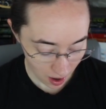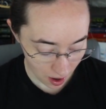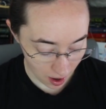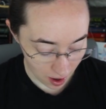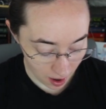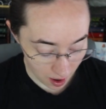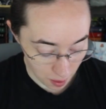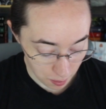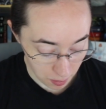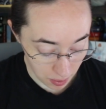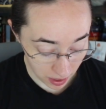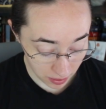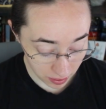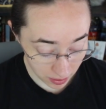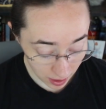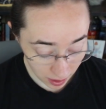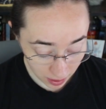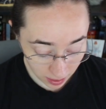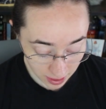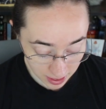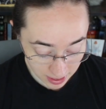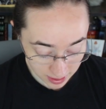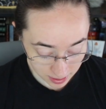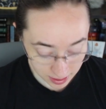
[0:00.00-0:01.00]
Um, and
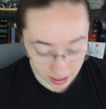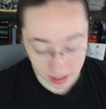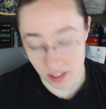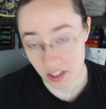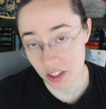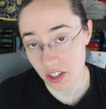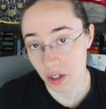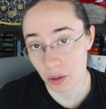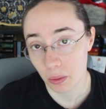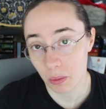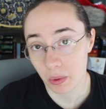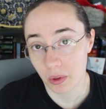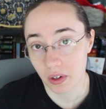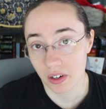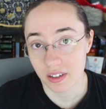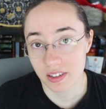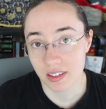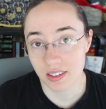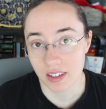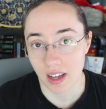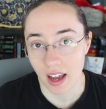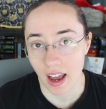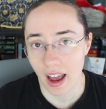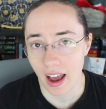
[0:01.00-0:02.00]
then these next two
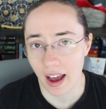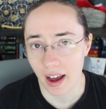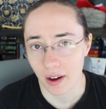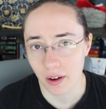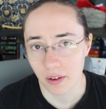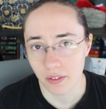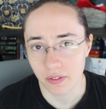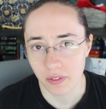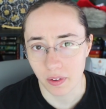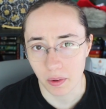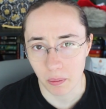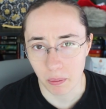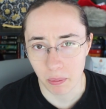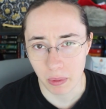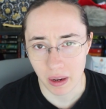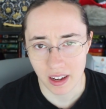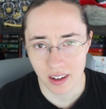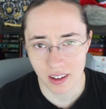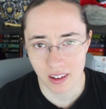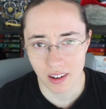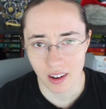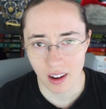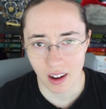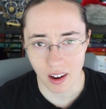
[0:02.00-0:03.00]
books have
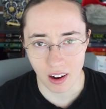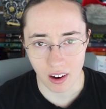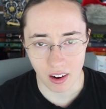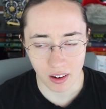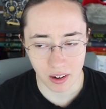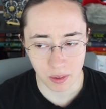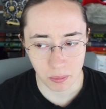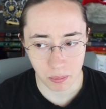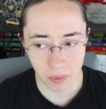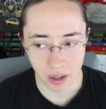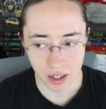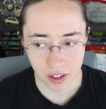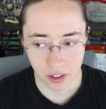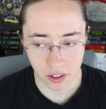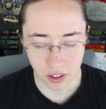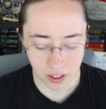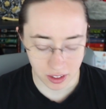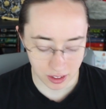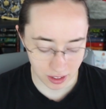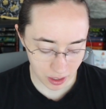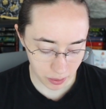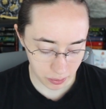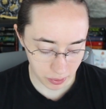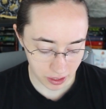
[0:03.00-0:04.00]
been on my
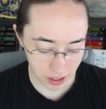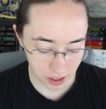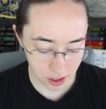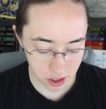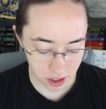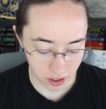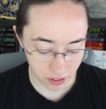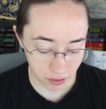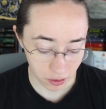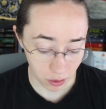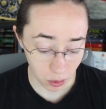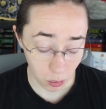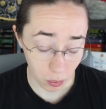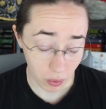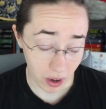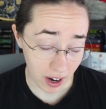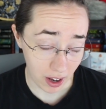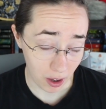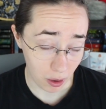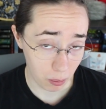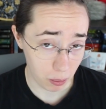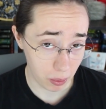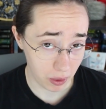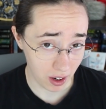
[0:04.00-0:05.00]
currently reading shelf for a
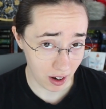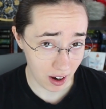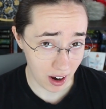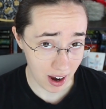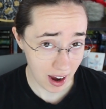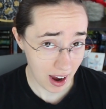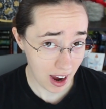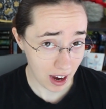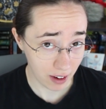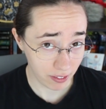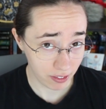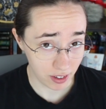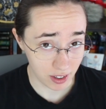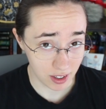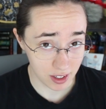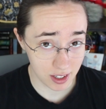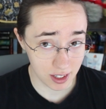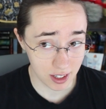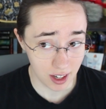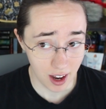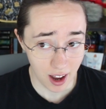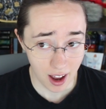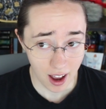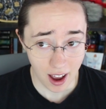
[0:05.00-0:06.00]
while, but I
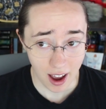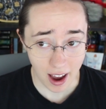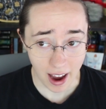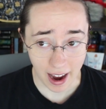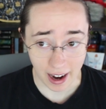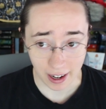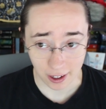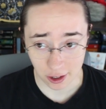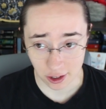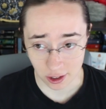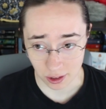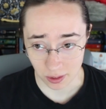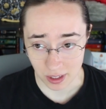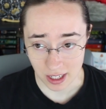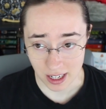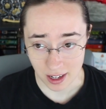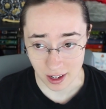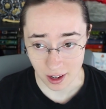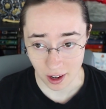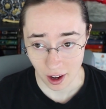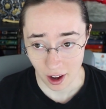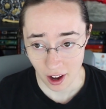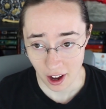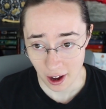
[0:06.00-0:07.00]
haven't
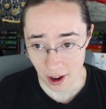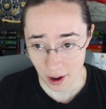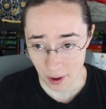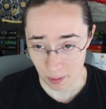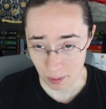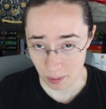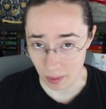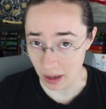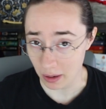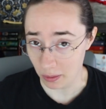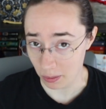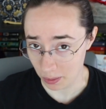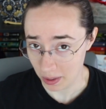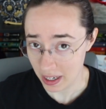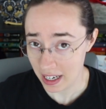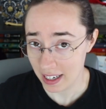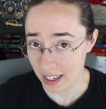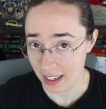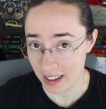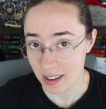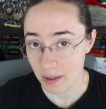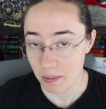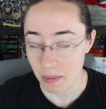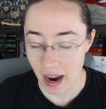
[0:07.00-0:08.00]
actually been
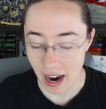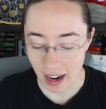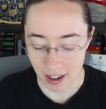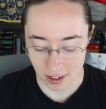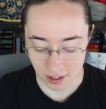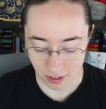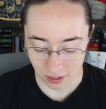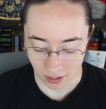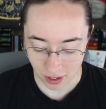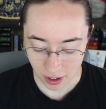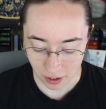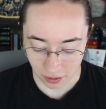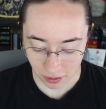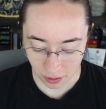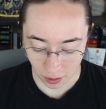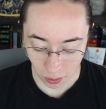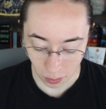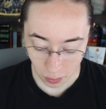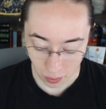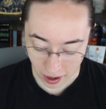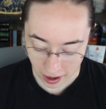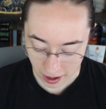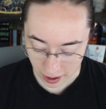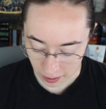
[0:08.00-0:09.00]
reading them actively for a
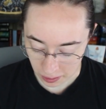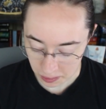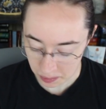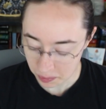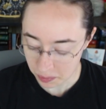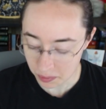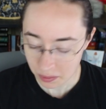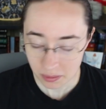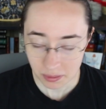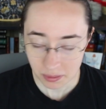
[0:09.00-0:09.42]
while.